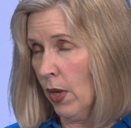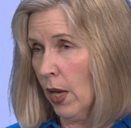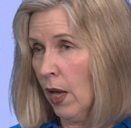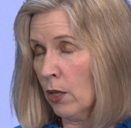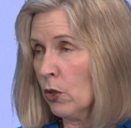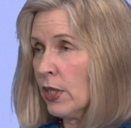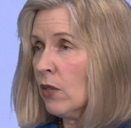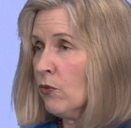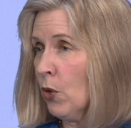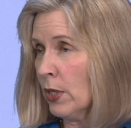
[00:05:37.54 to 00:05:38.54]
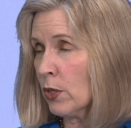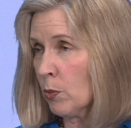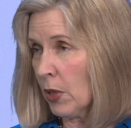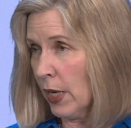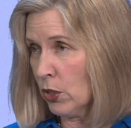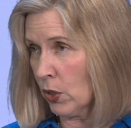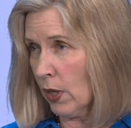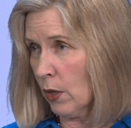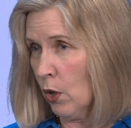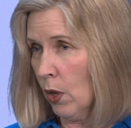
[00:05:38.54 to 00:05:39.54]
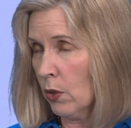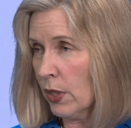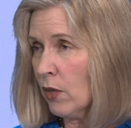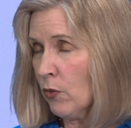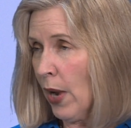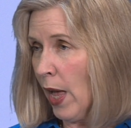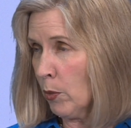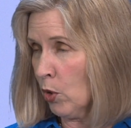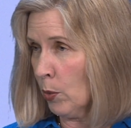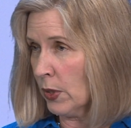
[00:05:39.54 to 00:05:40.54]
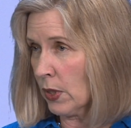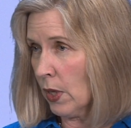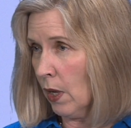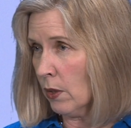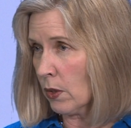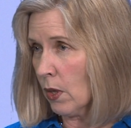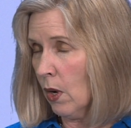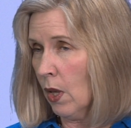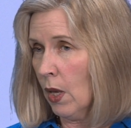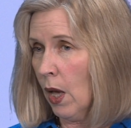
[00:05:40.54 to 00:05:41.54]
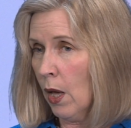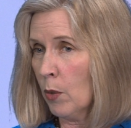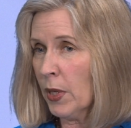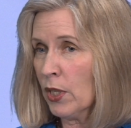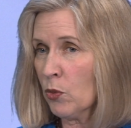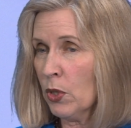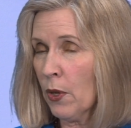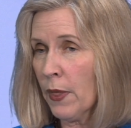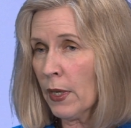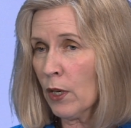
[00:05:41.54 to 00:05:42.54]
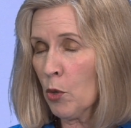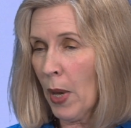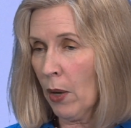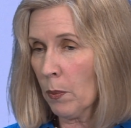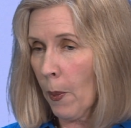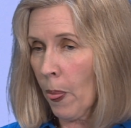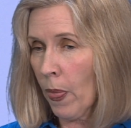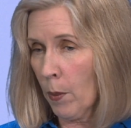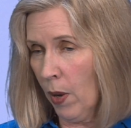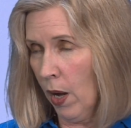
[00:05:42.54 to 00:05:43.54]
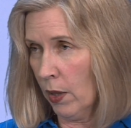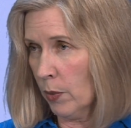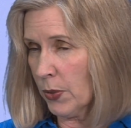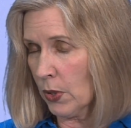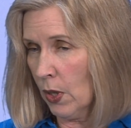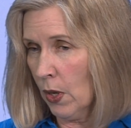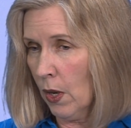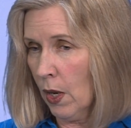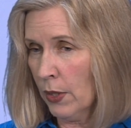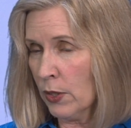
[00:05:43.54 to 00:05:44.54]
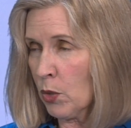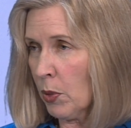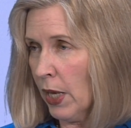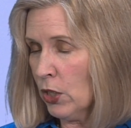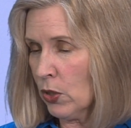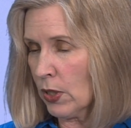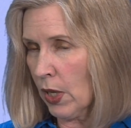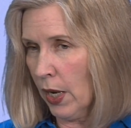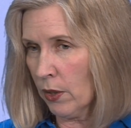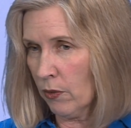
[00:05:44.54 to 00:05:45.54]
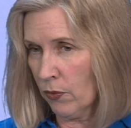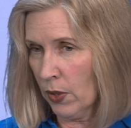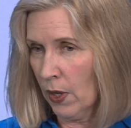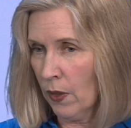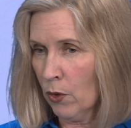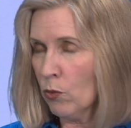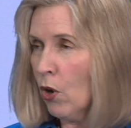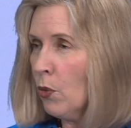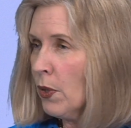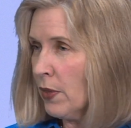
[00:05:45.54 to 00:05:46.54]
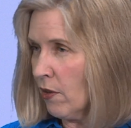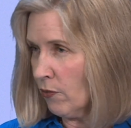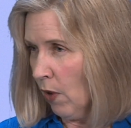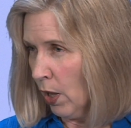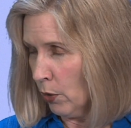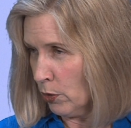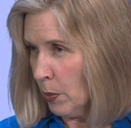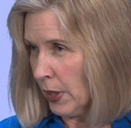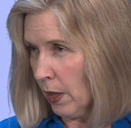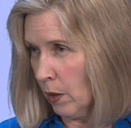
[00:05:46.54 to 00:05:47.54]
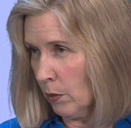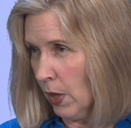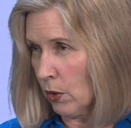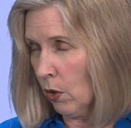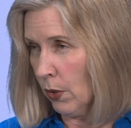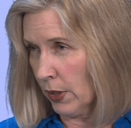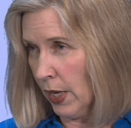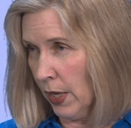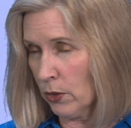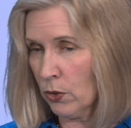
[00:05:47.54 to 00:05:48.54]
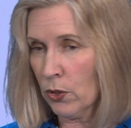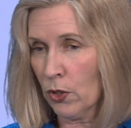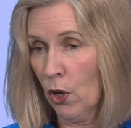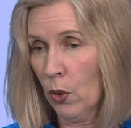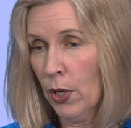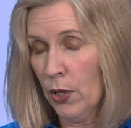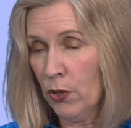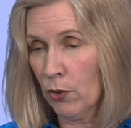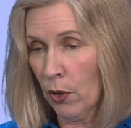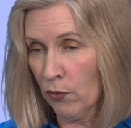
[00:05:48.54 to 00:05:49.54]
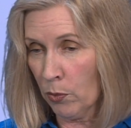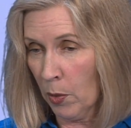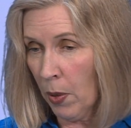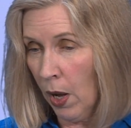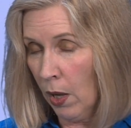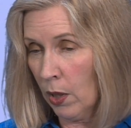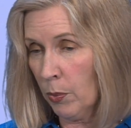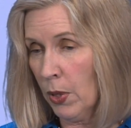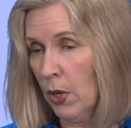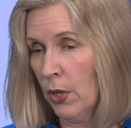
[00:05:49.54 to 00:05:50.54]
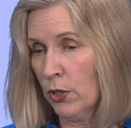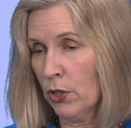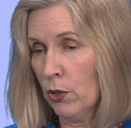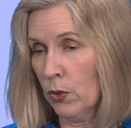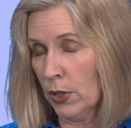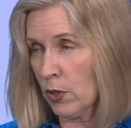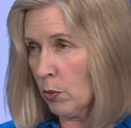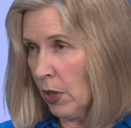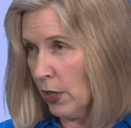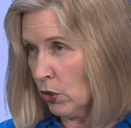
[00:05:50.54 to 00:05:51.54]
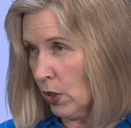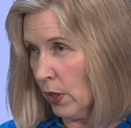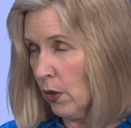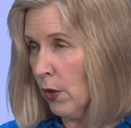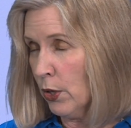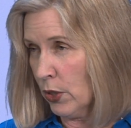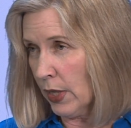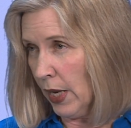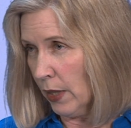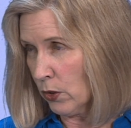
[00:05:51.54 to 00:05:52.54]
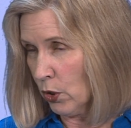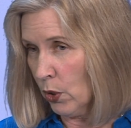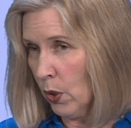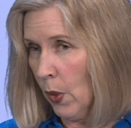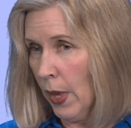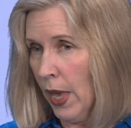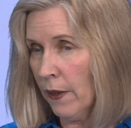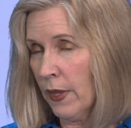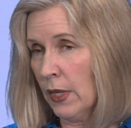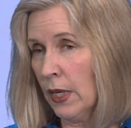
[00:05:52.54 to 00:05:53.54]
looking for dysplasia, looking for abnormal cells. Because when you're thinking about polyps, dysplasia is kind of the road that they follow to become a colon cancer. So you go from a polyp to dysplasia to cancer. In the